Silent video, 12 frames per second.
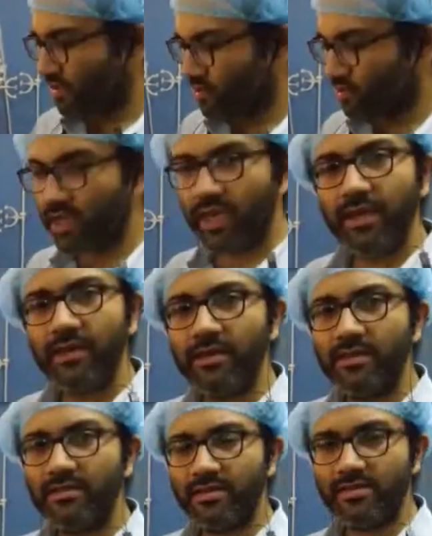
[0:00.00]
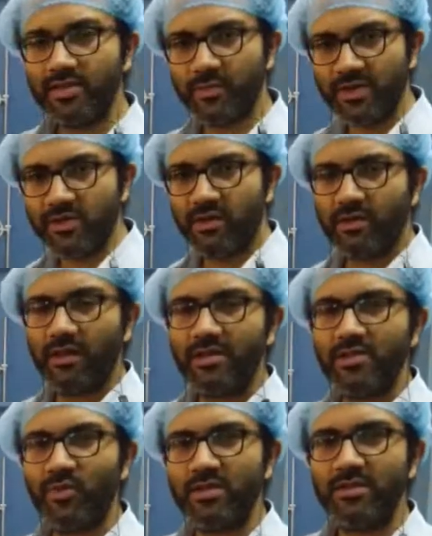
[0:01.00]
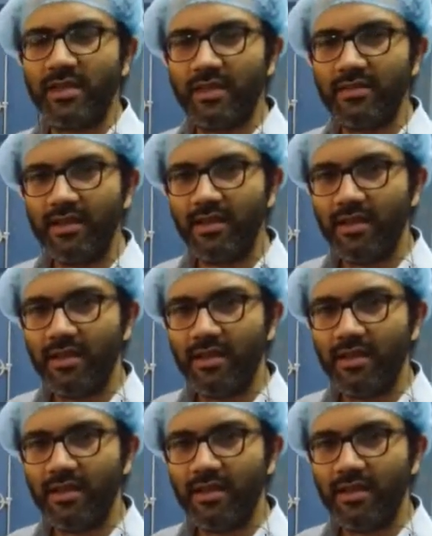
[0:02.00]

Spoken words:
Today, this is a special class once again.